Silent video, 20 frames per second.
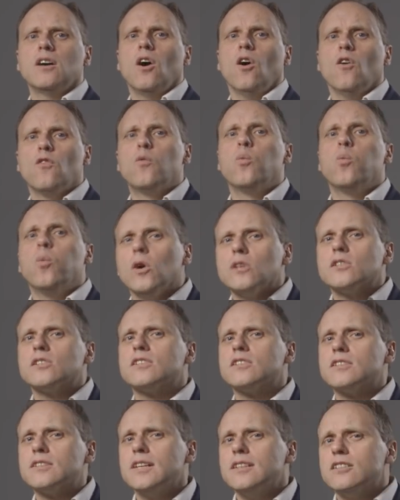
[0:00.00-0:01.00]
of what
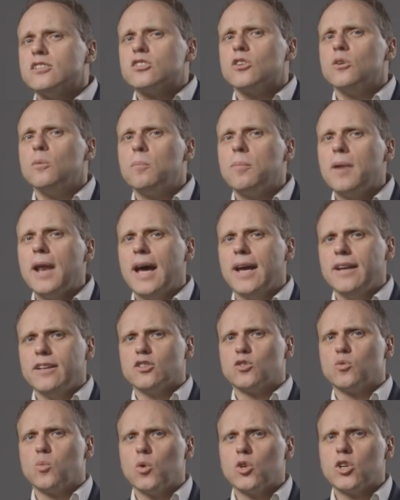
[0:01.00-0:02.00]
central
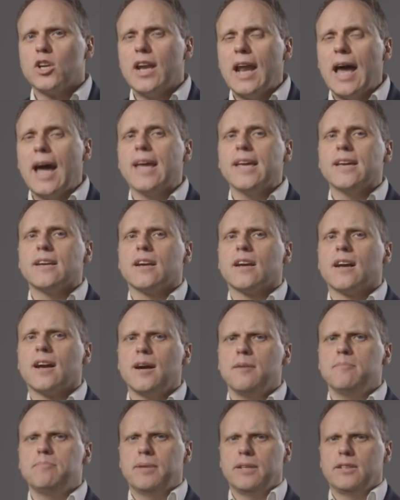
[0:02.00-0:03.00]
planners would like
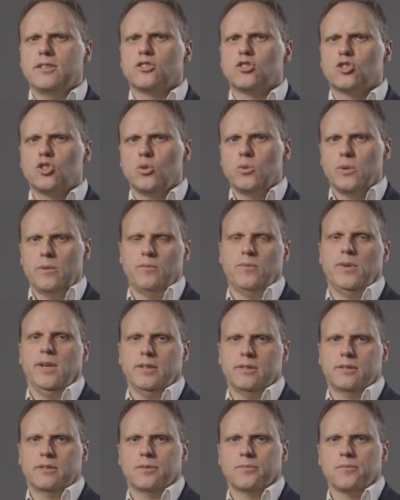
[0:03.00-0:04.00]
companies to
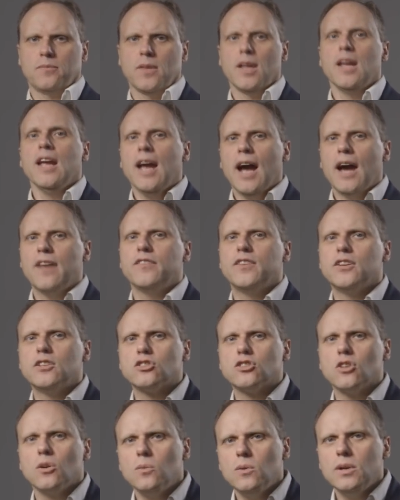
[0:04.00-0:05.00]
invest. And there
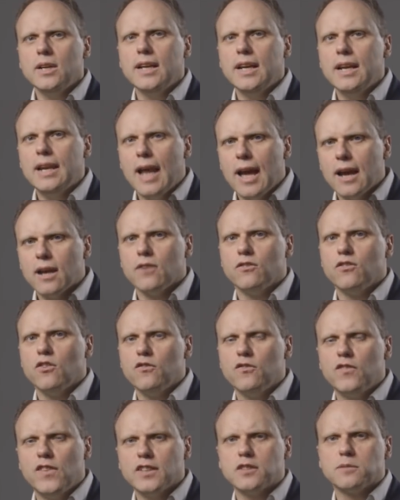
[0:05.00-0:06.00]
is only lack of
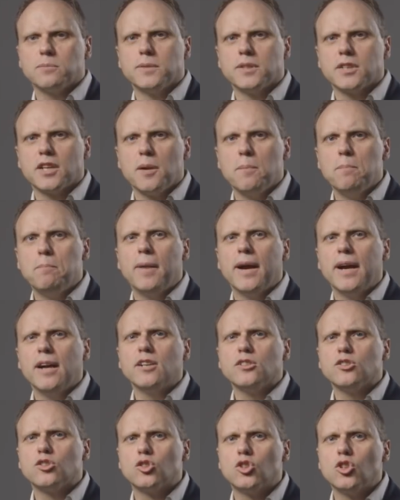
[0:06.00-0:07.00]
investment
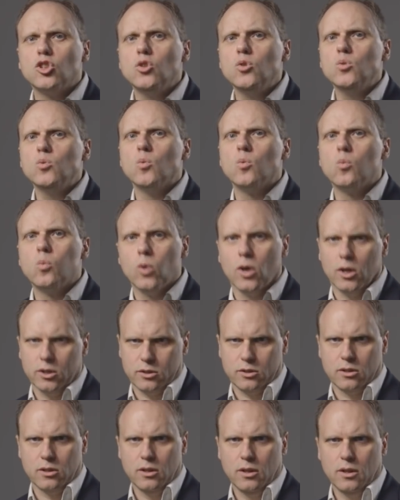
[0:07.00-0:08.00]
compared to
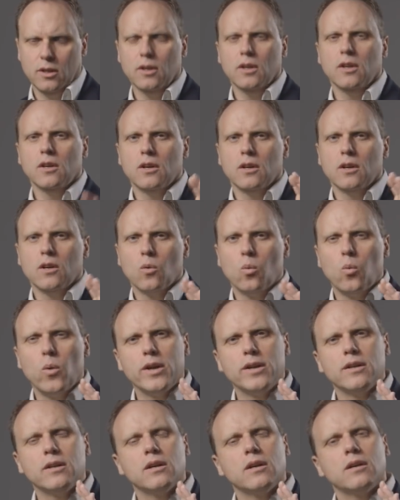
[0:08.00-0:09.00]
what?
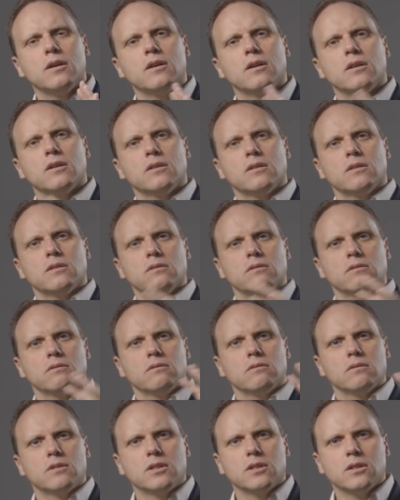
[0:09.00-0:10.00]
When
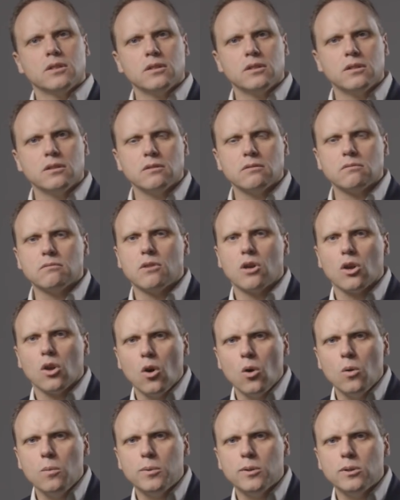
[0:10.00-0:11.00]
the
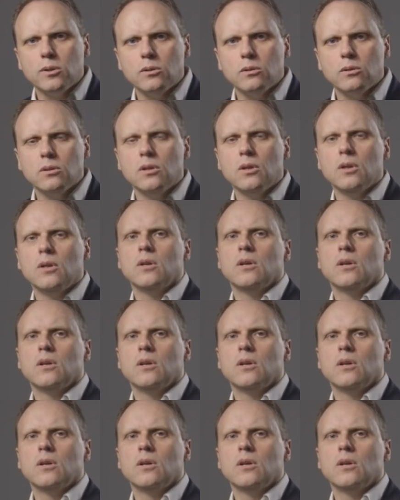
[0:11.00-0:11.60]
global